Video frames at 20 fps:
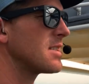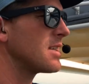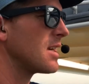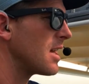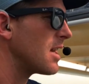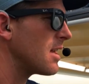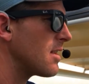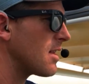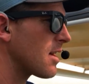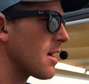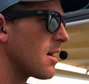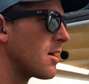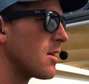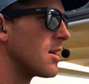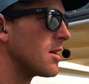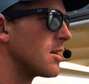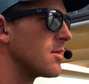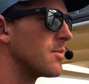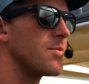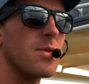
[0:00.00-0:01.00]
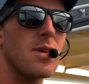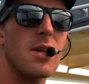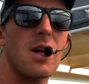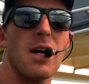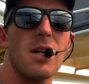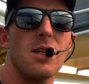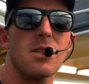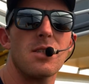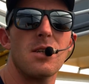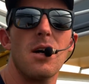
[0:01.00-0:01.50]
see anything out here. It
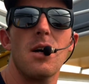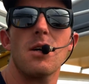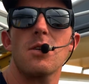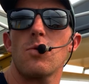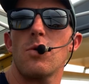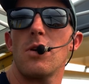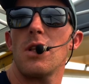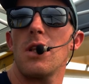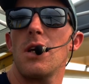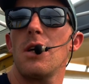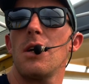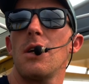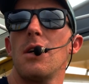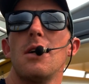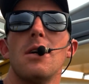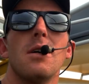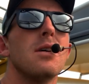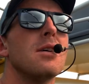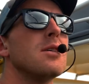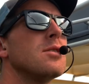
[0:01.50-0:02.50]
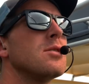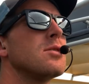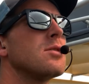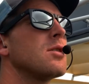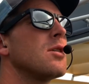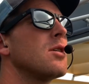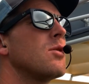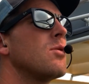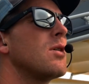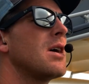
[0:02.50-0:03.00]
kind of sucks, really.
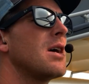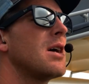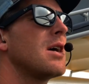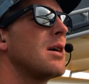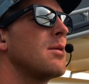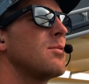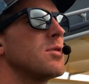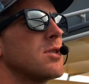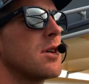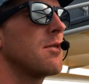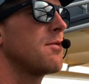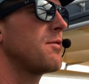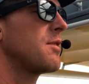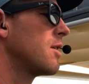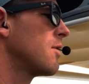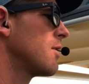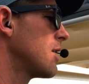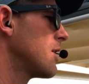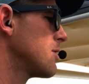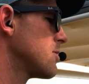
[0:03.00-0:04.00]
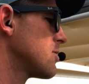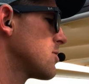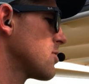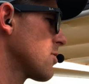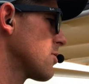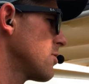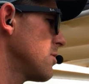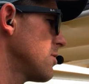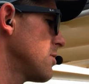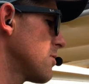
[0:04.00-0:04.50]
So I'm just gonna fly around in
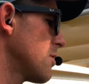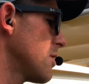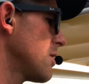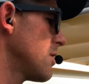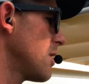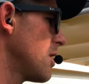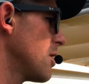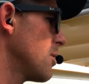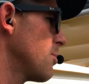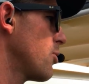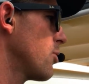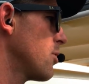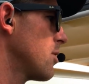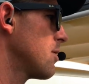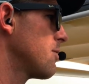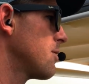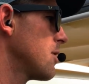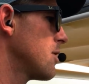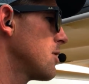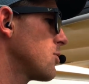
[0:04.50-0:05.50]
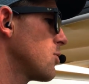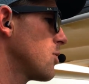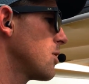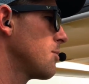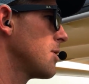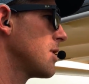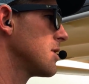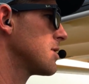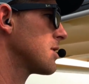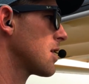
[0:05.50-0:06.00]
circles around the airport for another 20
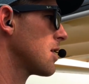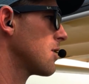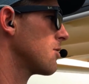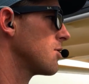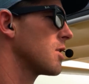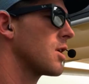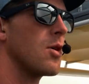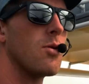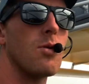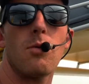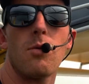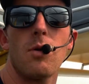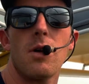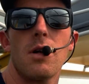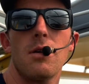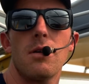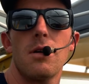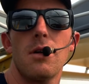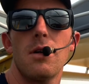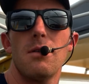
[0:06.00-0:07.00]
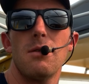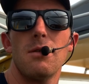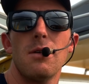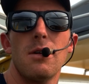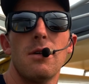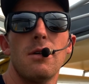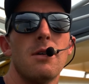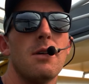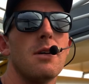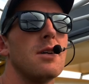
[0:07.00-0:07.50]
minutes. I can't really go anywhere.
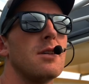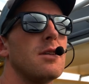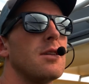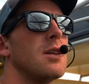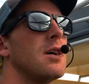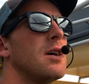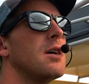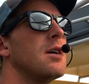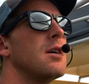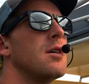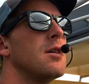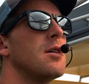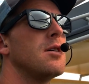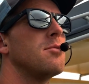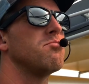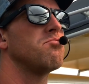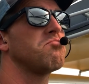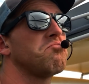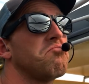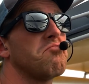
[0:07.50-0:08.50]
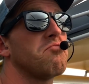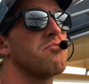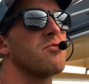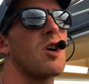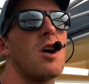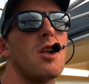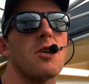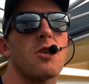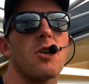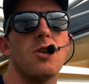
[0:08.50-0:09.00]
And
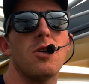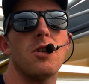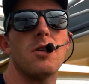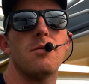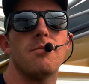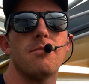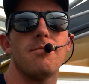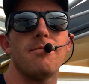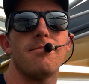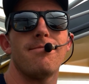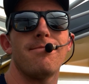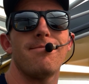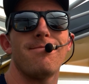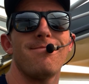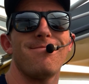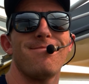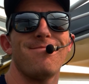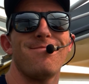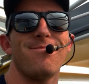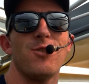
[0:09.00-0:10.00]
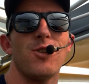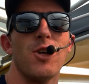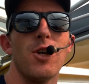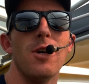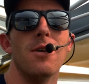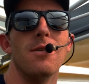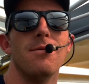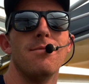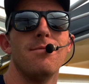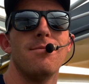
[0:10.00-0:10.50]
all good. See ya.